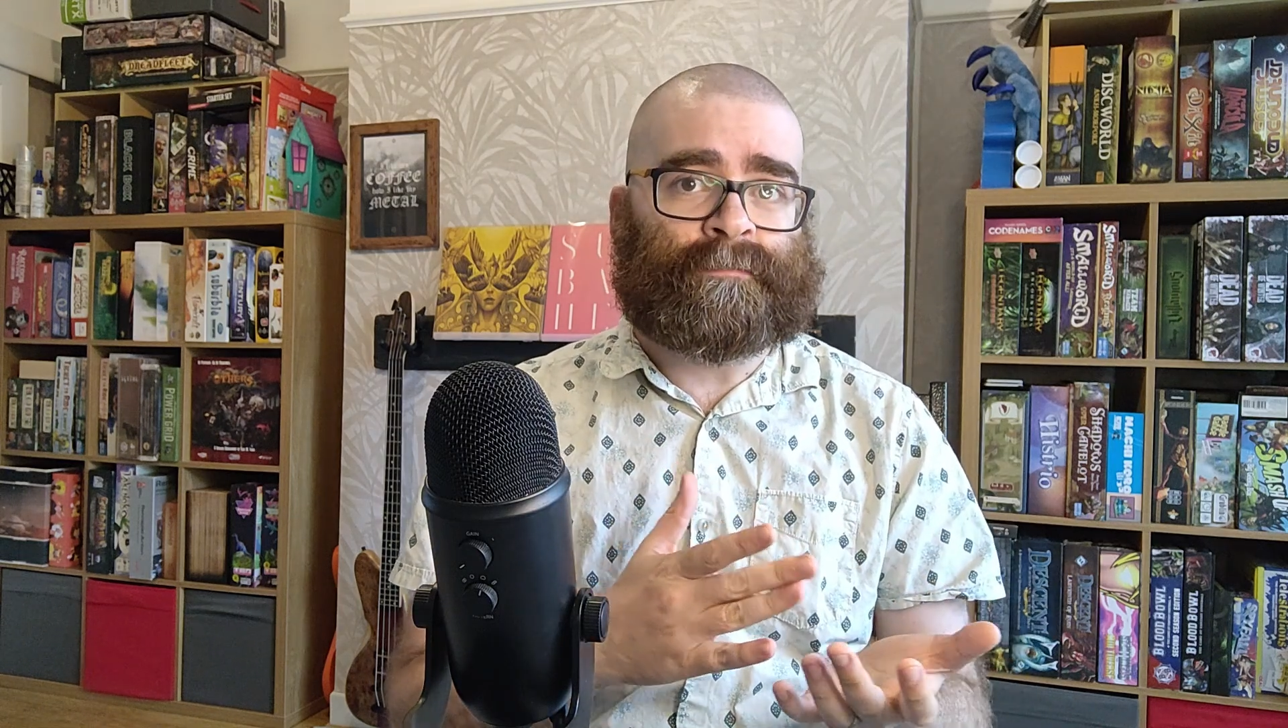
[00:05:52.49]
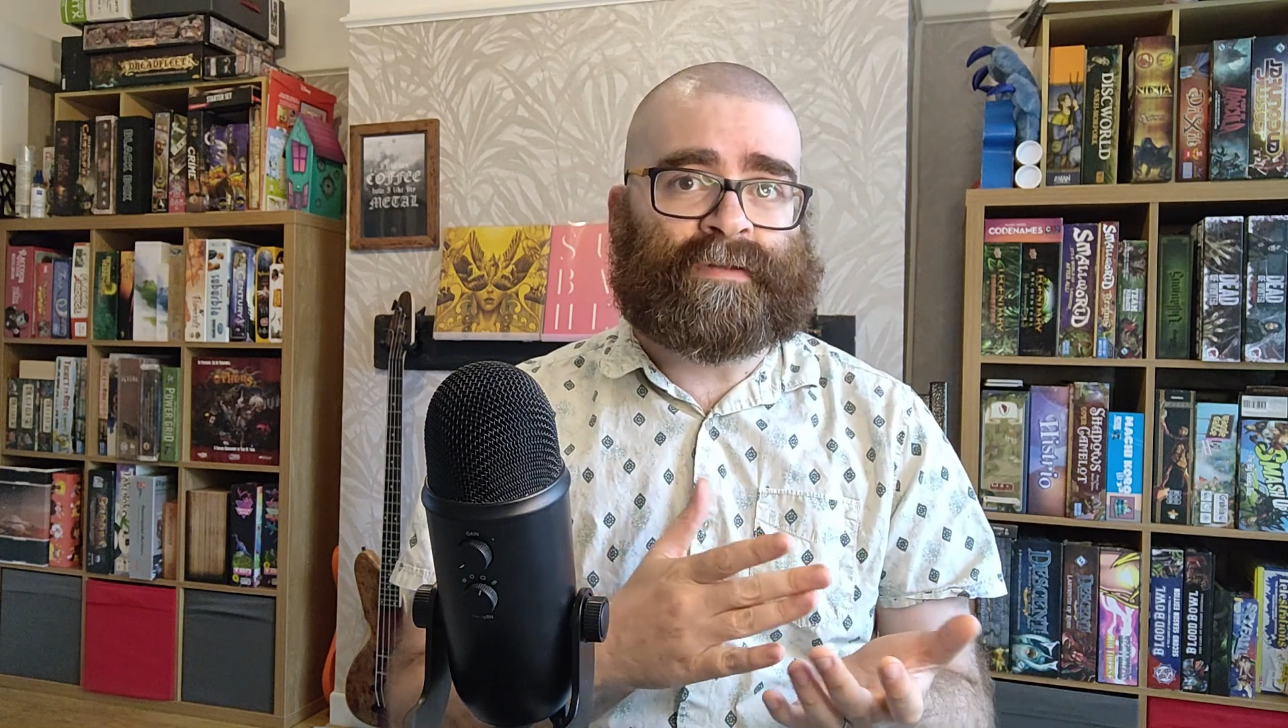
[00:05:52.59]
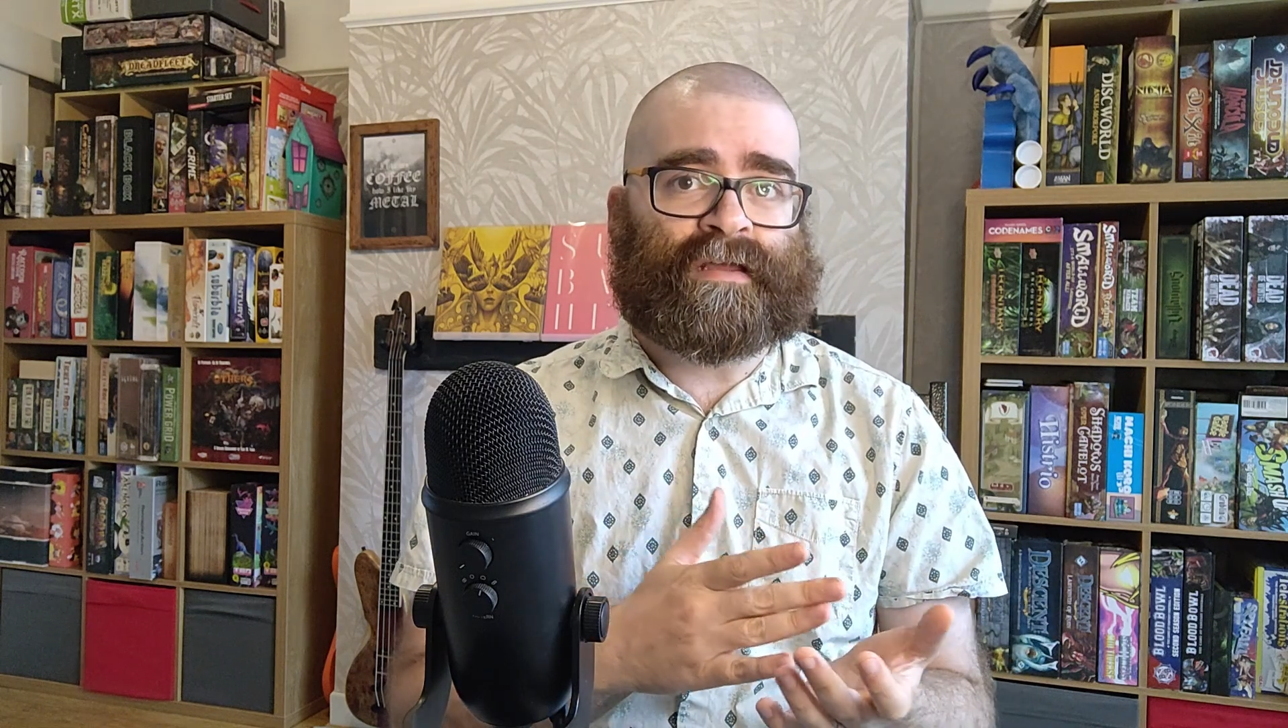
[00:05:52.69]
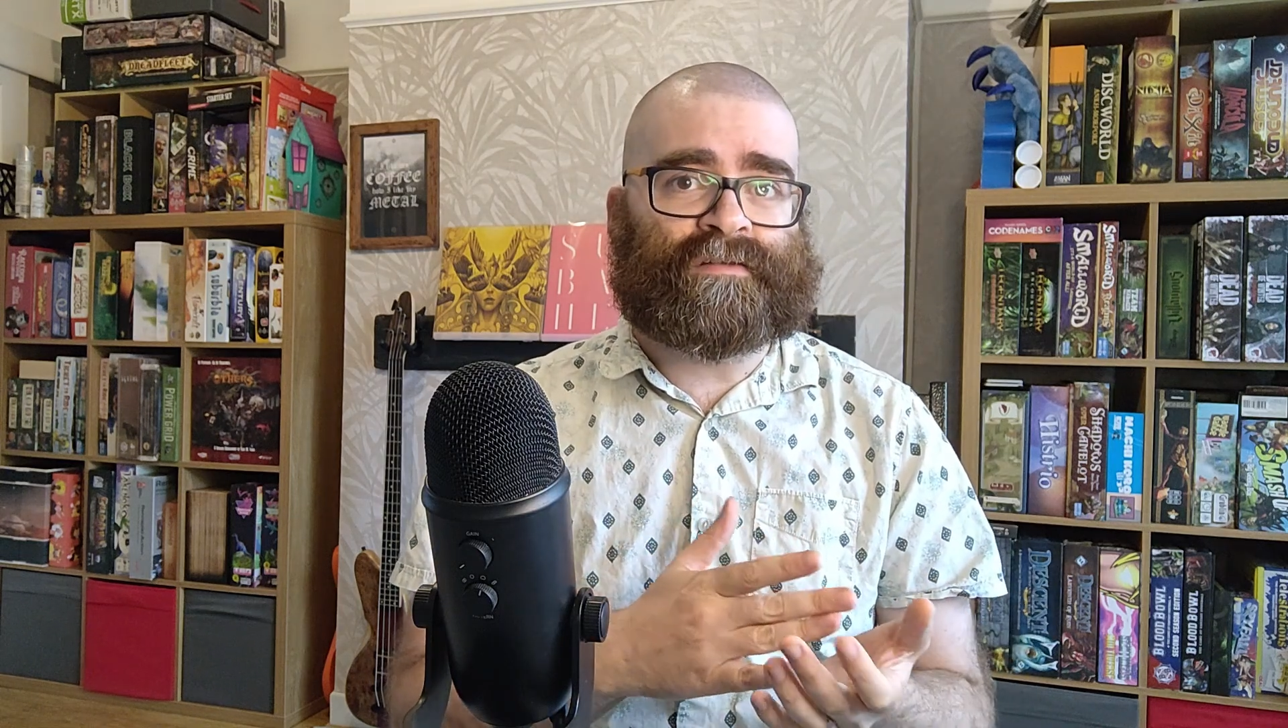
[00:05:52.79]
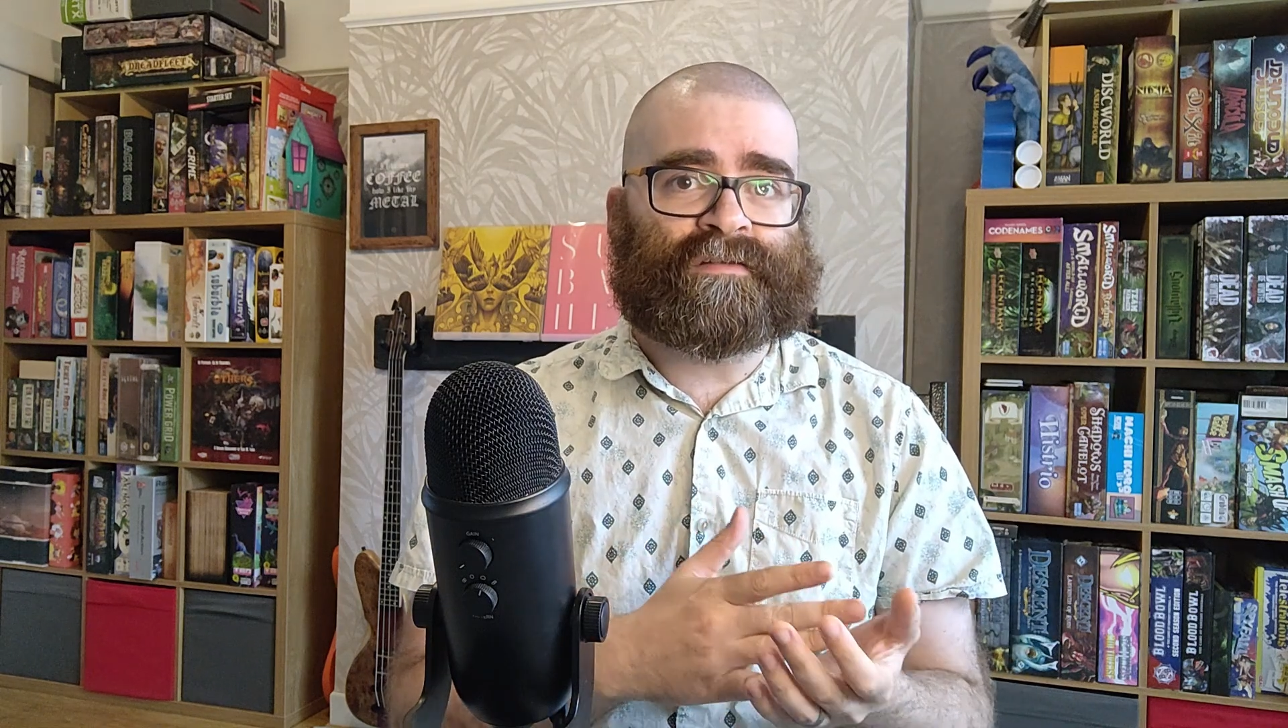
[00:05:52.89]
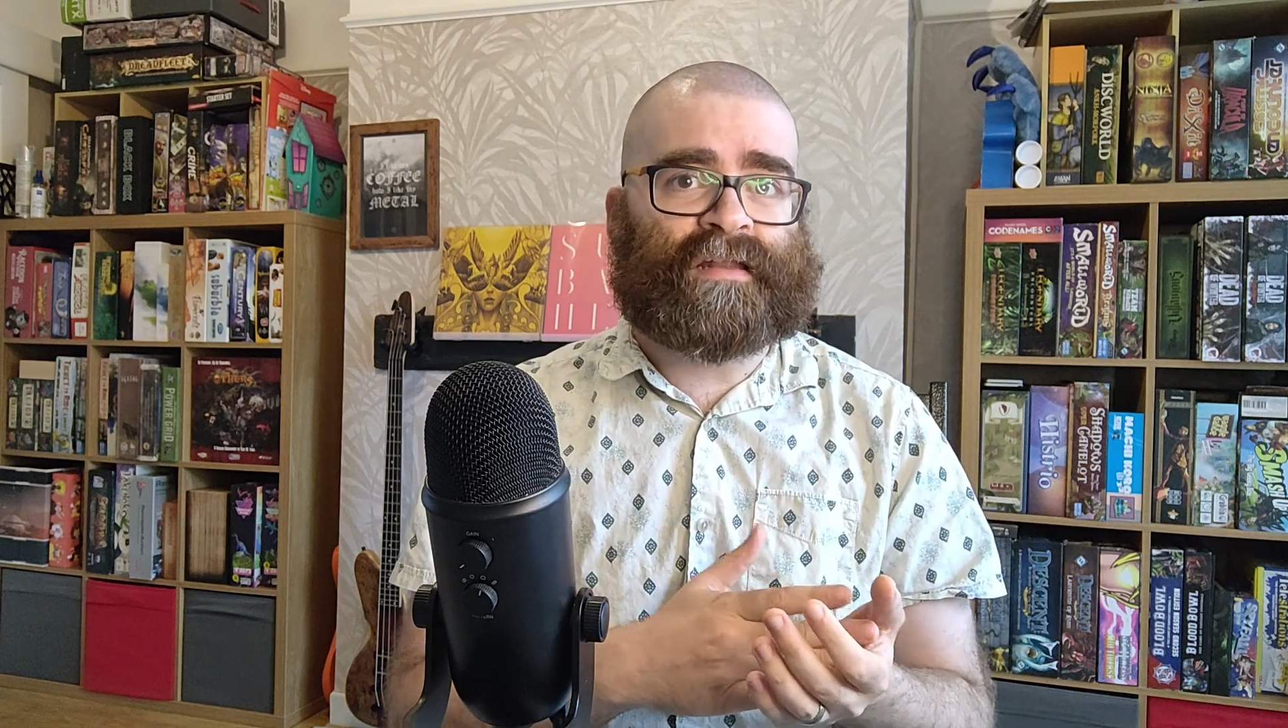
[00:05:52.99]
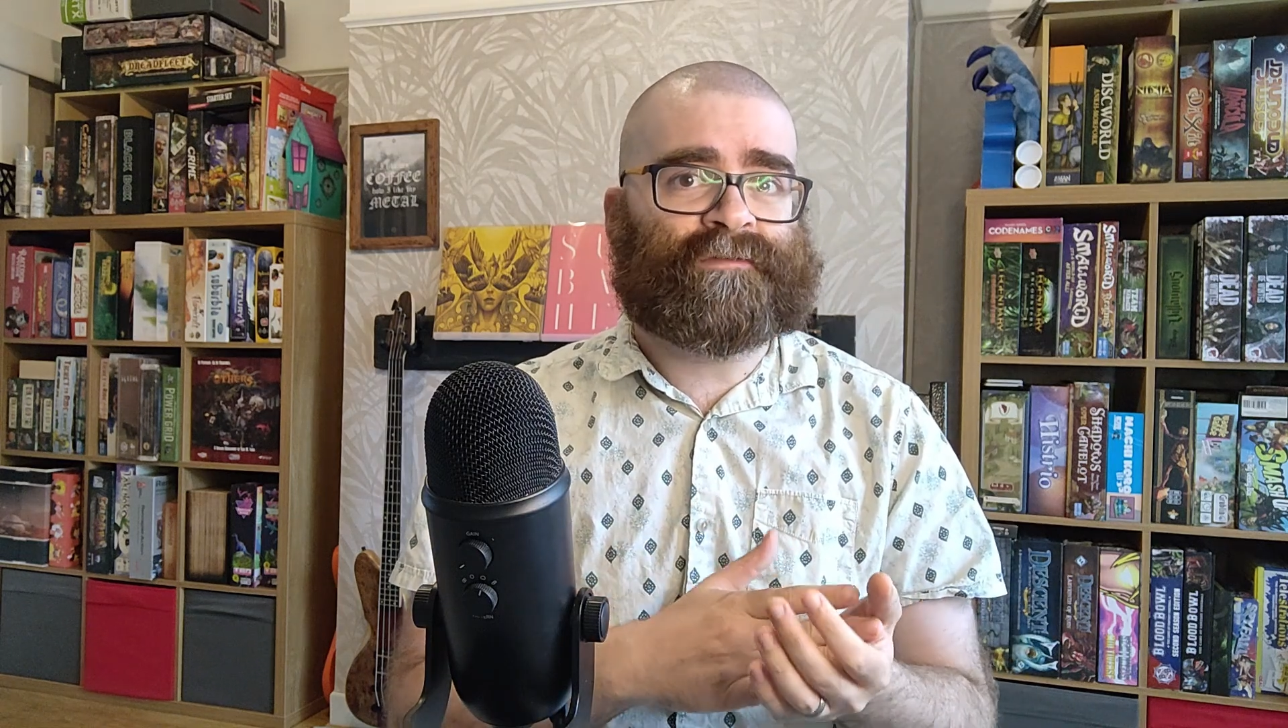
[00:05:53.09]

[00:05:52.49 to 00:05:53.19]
in places,